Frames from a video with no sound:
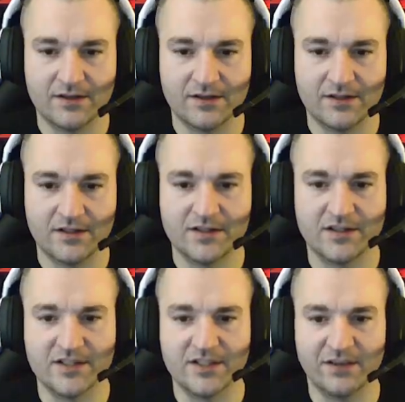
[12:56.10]
just to
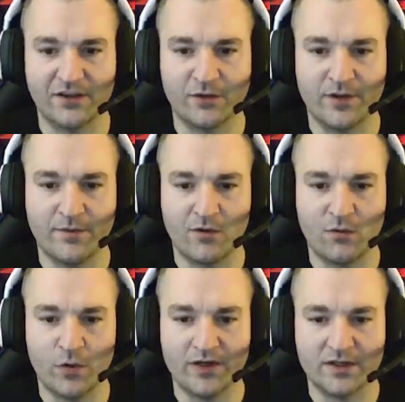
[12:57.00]
see a little bit
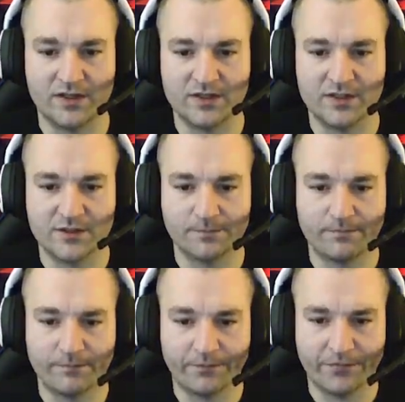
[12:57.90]
about what it does.
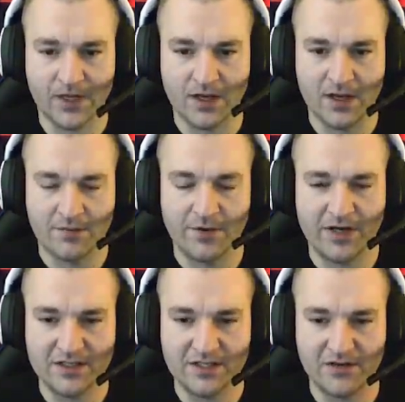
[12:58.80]
But it
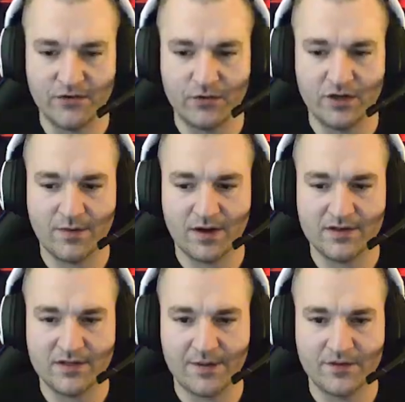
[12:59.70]
does give you a good of
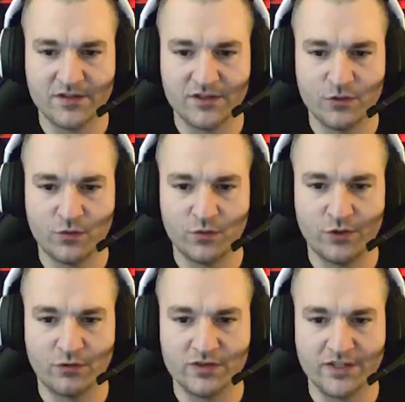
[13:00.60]
time to just do
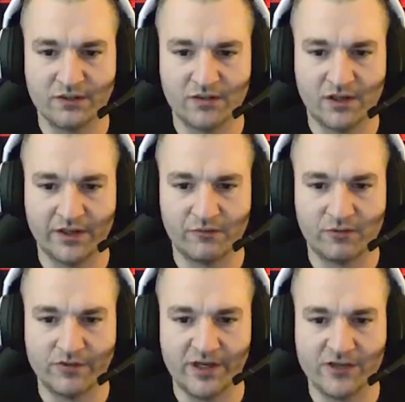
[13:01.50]
your single target
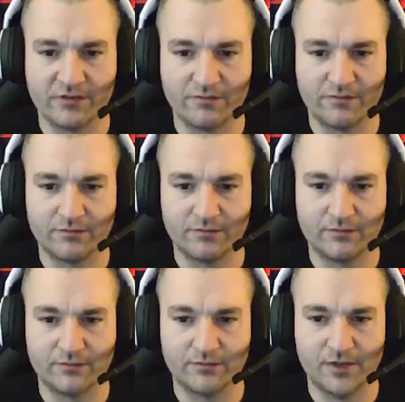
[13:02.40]
rotation.
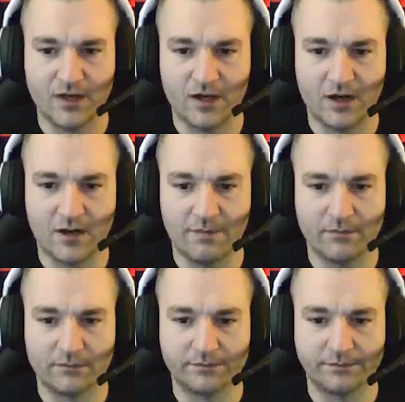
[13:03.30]

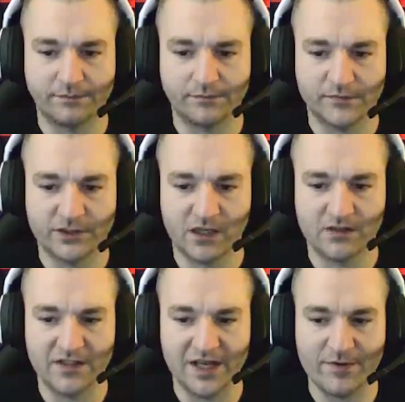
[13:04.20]
Check out
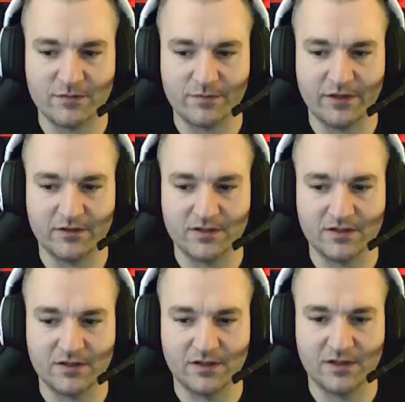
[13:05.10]
the damage meters.
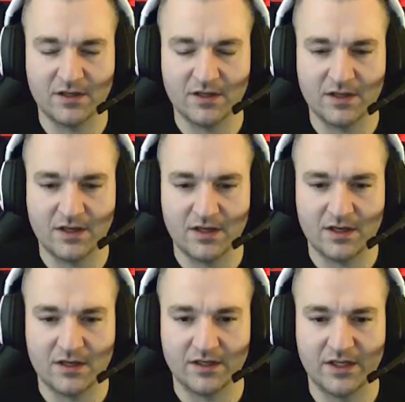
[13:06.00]

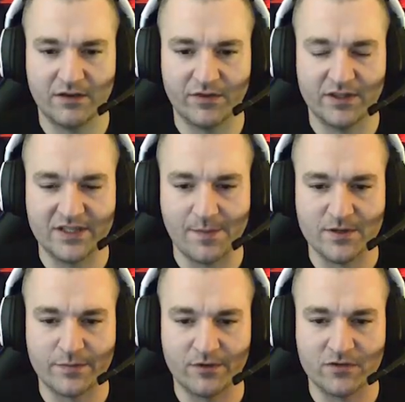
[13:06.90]
Given the
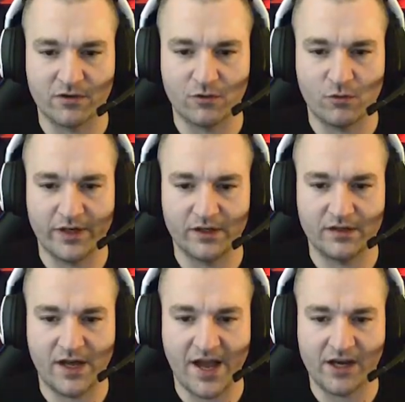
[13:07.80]
damage meters aren't quite
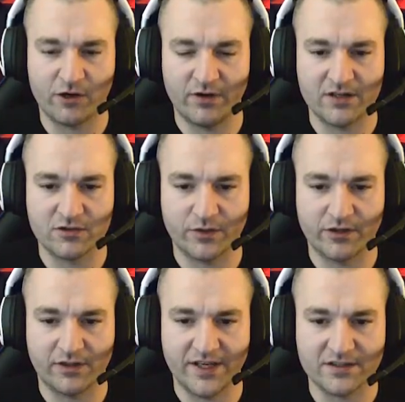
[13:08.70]
accurate onto what your
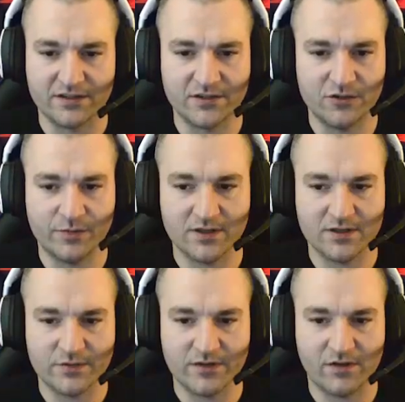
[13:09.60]
class can do
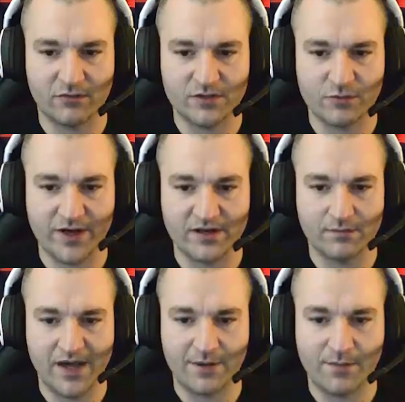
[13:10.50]
because we have all these random
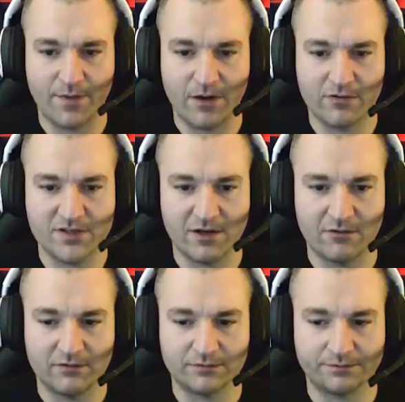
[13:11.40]
anima powers now.
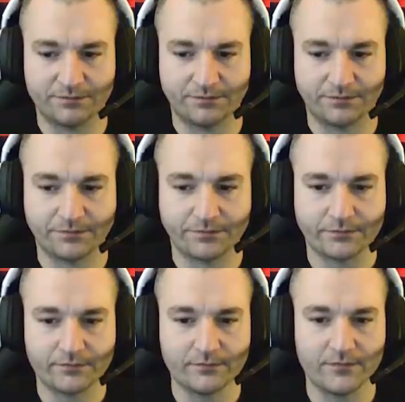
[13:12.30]

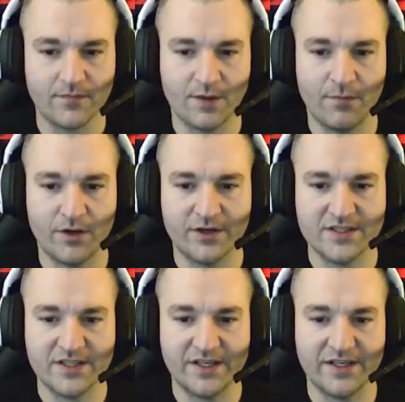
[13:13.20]
But you can
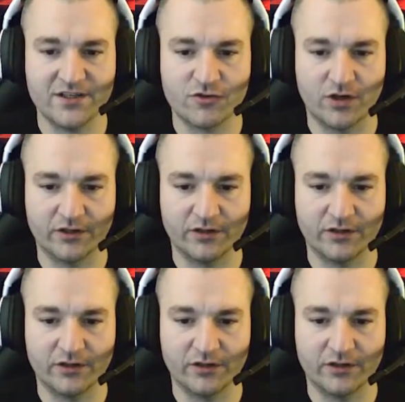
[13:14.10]
see getting stronger.